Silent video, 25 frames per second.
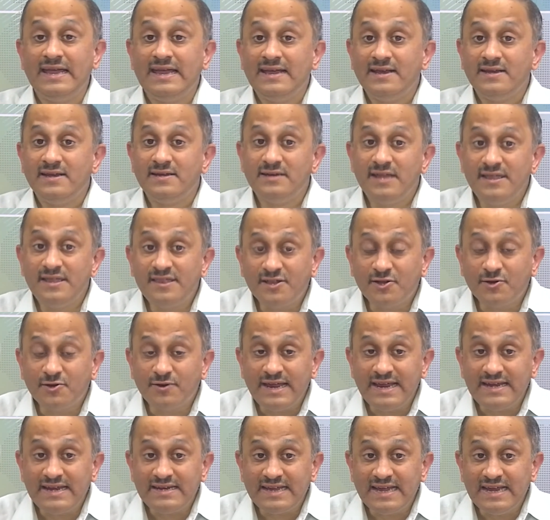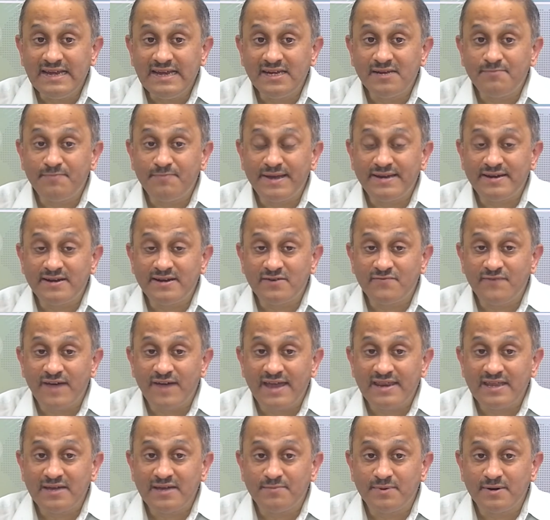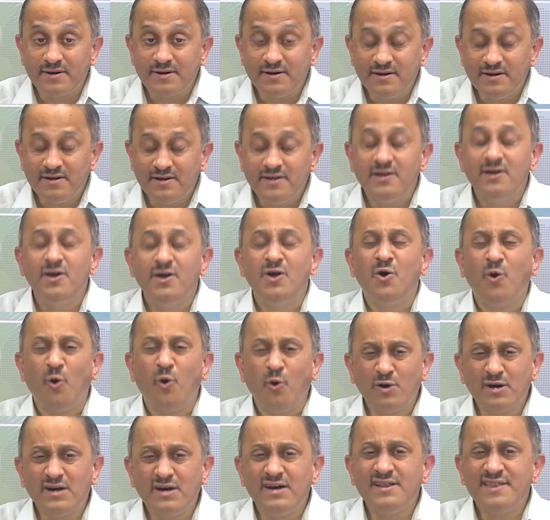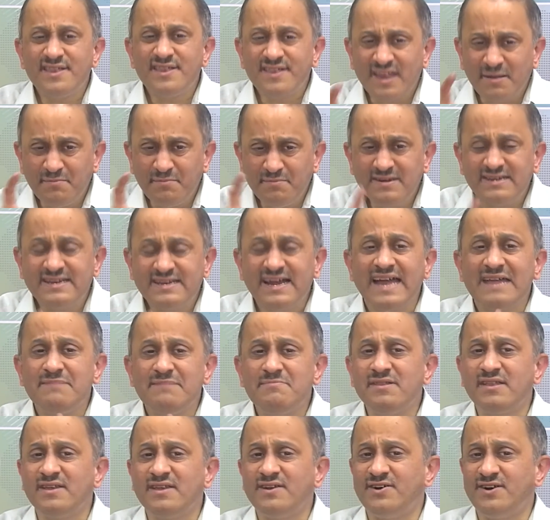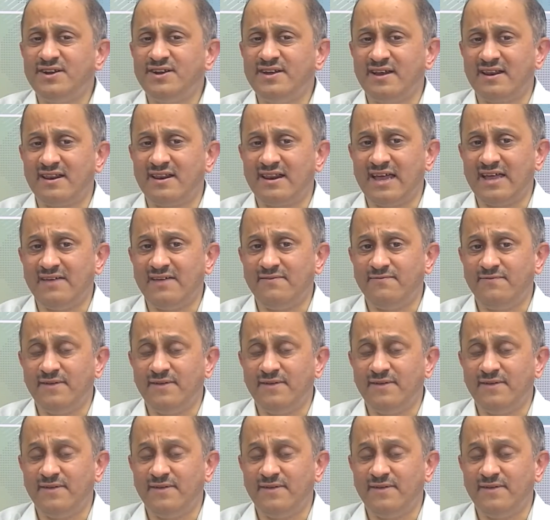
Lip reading: Discrete independent variable occurs sometimes in real life.